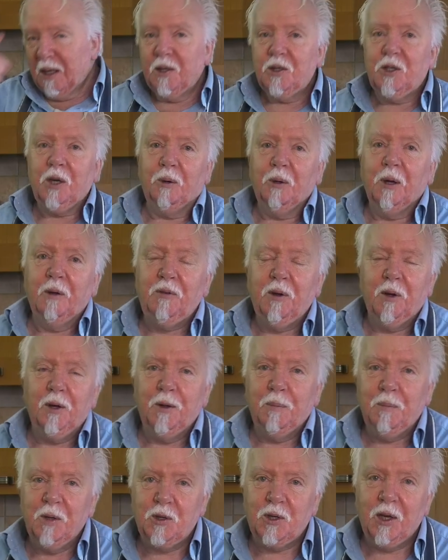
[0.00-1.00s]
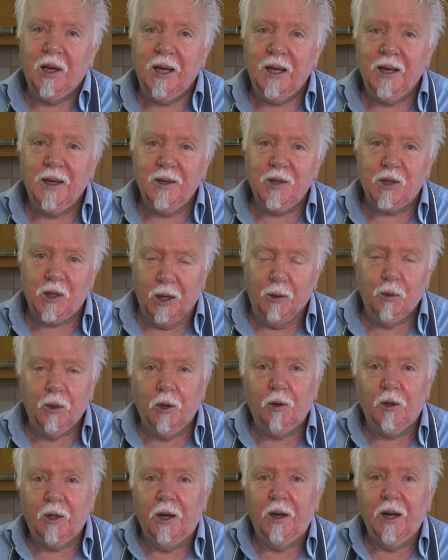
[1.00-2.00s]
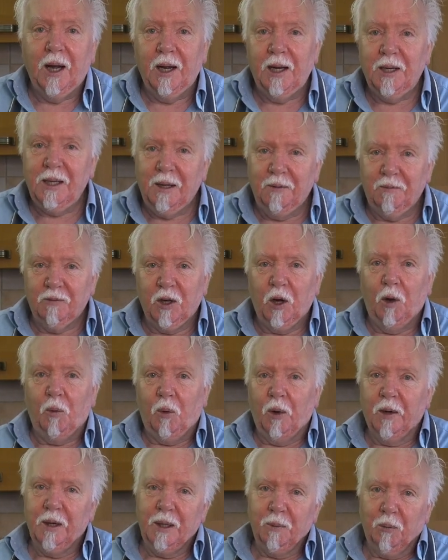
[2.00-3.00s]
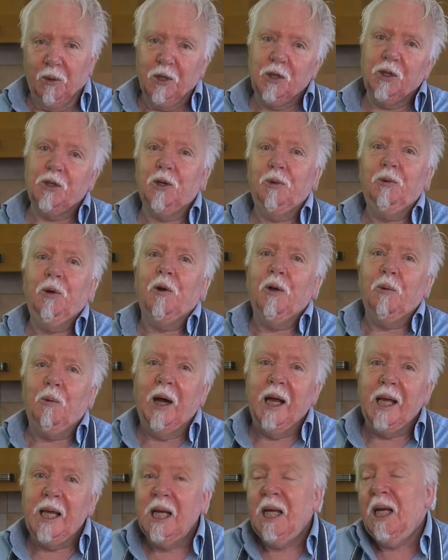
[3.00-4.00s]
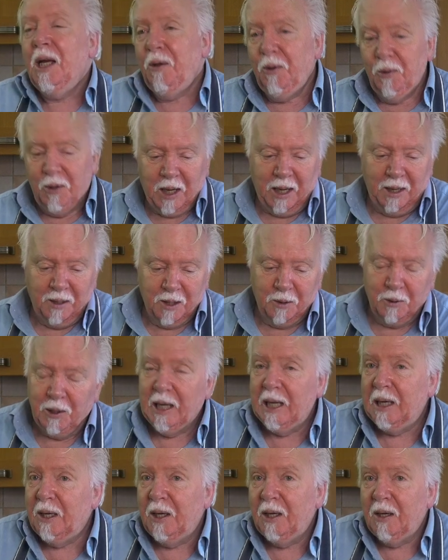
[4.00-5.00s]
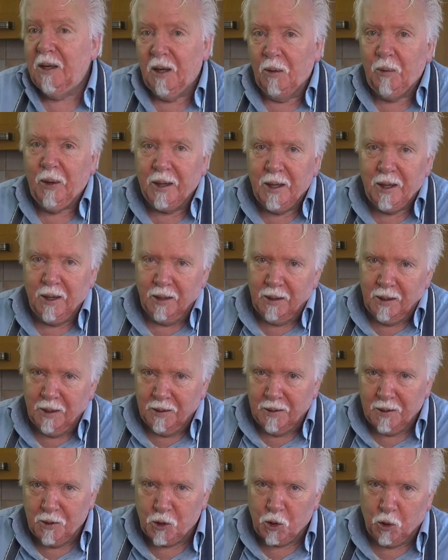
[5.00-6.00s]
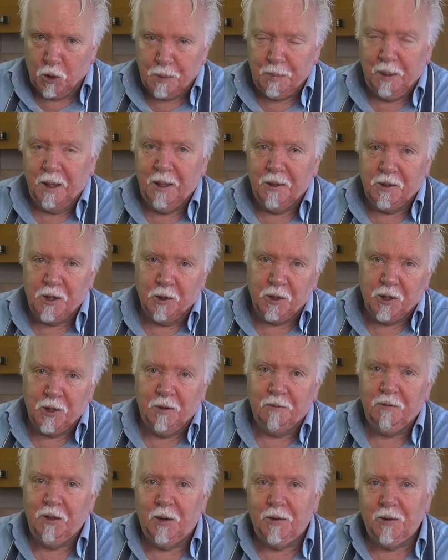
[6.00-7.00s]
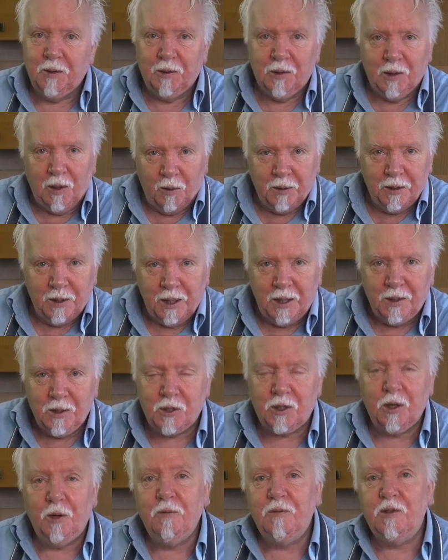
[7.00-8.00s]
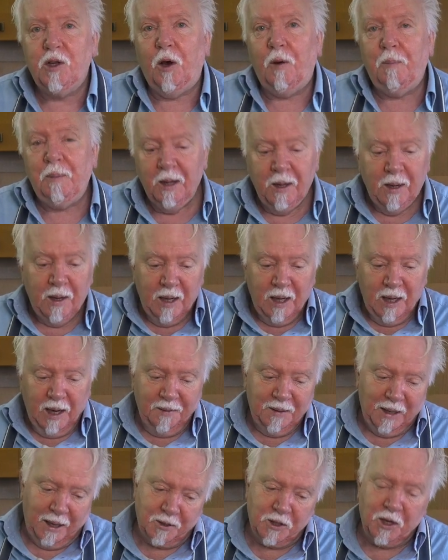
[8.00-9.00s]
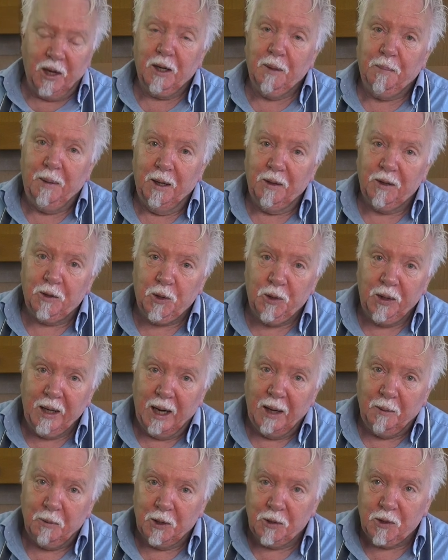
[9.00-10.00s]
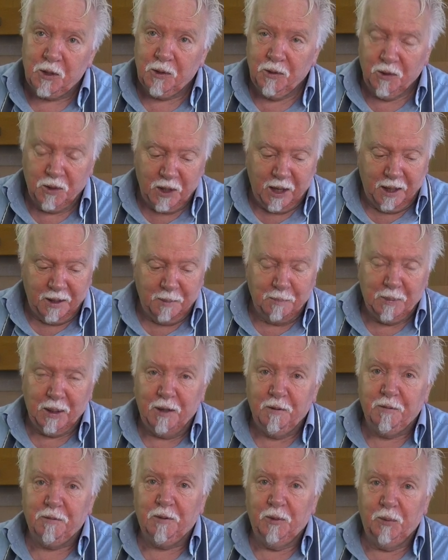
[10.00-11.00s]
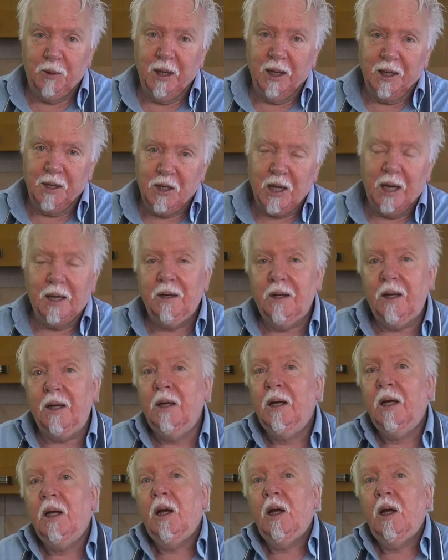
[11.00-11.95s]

So if you heard me say slow cooker and you haven't got one, you wanted to run away, you can do it in a, a regular saucepan or Dutch oven on, on the stove top, and that'll take about three hours to get the beef really tender